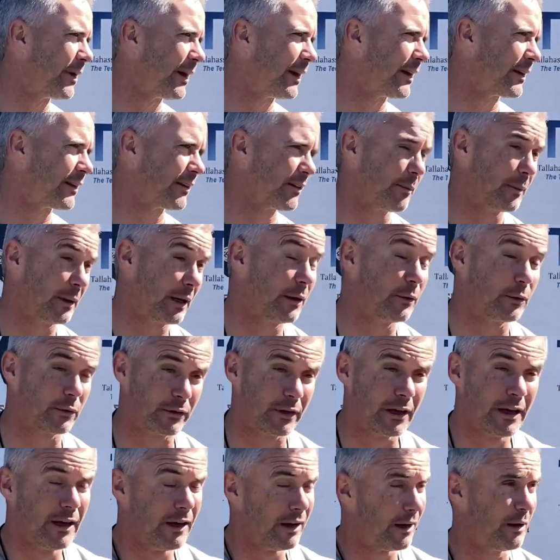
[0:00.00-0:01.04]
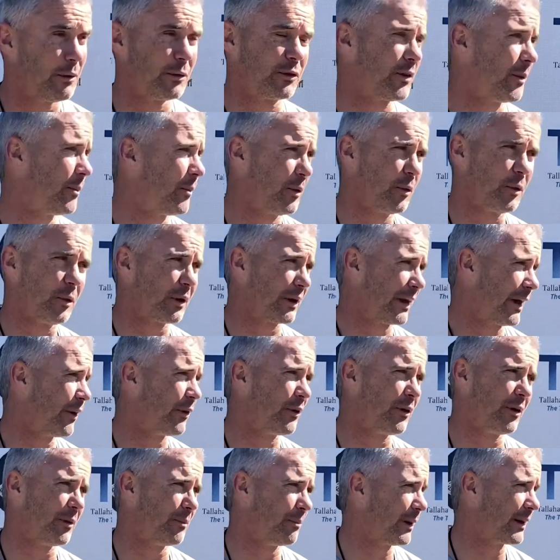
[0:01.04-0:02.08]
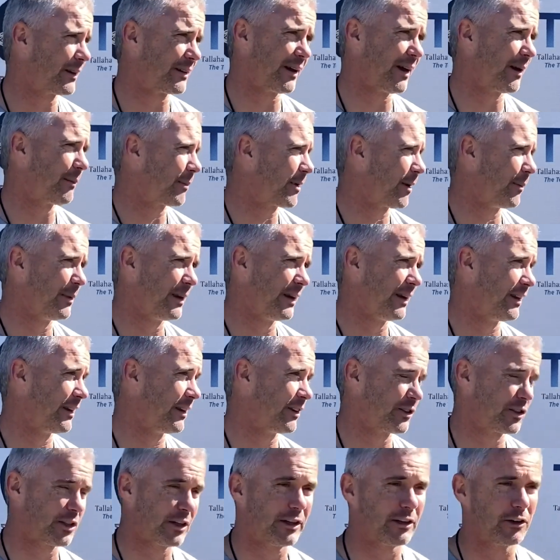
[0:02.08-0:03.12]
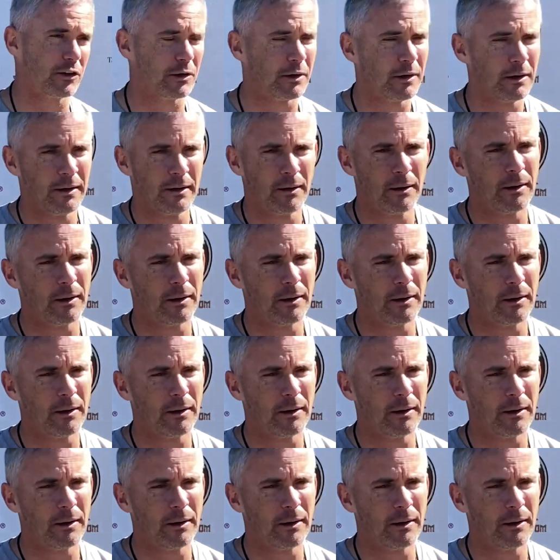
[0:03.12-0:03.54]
And because, I mean, he was something we were counting on big time coming into this year.